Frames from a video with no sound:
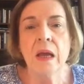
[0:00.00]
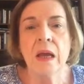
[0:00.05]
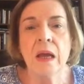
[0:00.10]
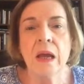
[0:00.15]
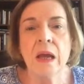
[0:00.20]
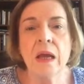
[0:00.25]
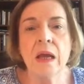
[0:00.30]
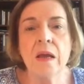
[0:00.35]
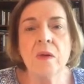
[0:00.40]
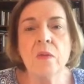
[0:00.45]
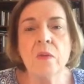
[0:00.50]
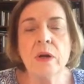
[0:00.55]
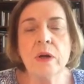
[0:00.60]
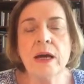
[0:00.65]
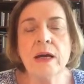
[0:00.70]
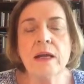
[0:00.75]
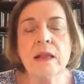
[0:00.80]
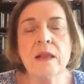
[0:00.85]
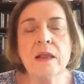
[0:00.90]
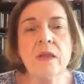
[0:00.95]
And when
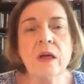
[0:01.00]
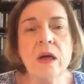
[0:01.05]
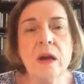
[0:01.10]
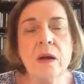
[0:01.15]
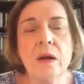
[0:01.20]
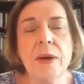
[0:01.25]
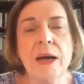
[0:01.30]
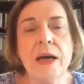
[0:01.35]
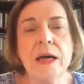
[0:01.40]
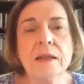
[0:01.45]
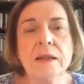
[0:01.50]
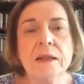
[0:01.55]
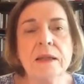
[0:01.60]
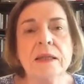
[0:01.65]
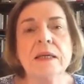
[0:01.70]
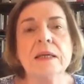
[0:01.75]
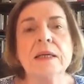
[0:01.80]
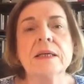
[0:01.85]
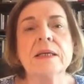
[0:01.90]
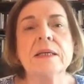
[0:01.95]
I thought about
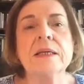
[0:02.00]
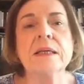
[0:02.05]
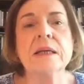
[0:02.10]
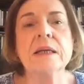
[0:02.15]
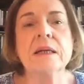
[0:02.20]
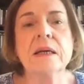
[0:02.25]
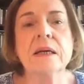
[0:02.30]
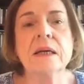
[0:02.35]
this,